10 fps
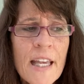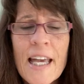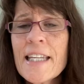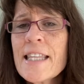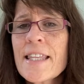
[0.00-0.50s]

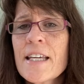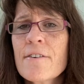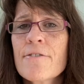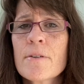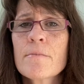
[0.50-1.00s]

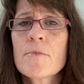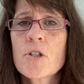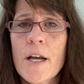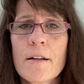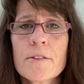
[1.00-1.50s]
Anything from
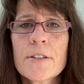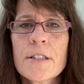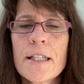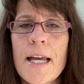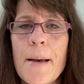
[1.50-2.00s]

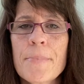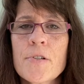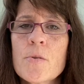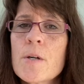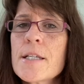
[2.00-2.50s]
childhood that
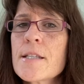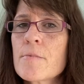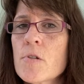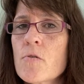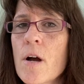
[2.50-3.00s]
happened to us that
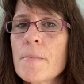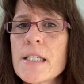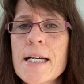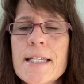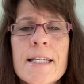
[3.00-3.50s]
was
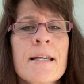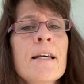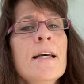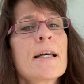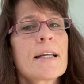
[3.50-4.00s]
traumatizing
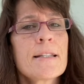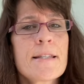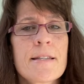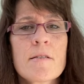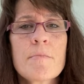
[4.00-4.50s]
can
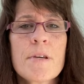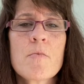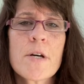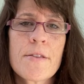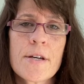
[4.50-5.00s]
still be
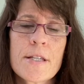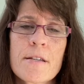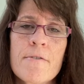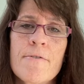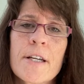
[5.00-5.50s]
with
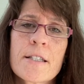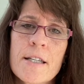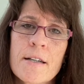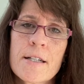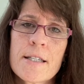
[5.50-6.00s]
us,
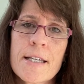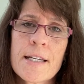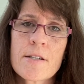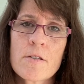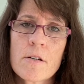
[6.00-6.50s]
affecting us
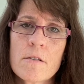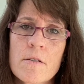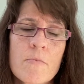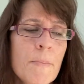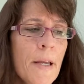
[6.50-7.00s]
as
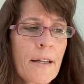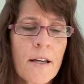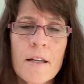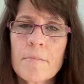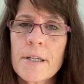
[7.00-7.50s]
adults. We may
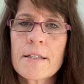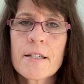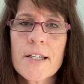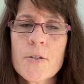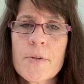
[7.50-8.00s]
not be in
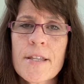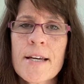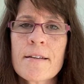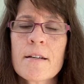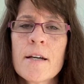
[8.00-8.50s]
touch with
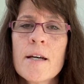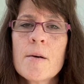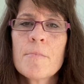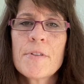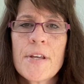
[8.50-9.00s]
that,
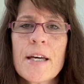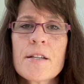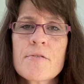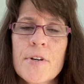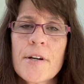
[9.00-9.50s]
but that
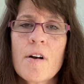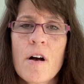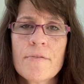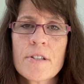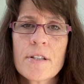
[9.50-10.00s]
is very
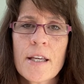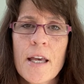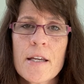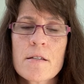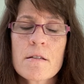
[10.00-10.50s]
often the
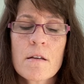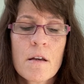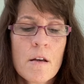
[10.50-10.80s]
case.